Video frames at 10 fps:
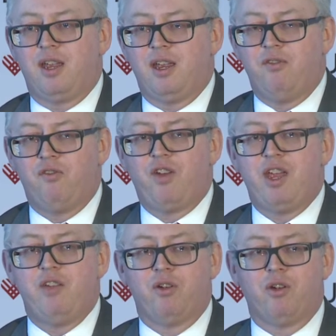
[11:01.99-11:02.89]
in
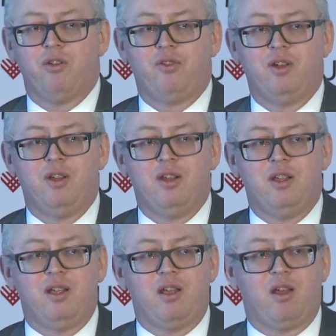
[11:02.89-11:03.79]
favor
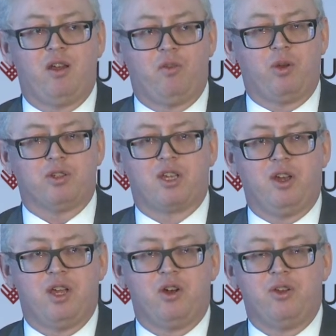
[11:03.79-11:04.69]
of what's
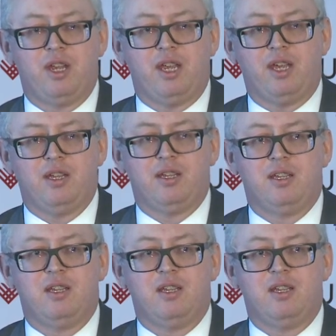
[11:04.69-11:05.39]
going on here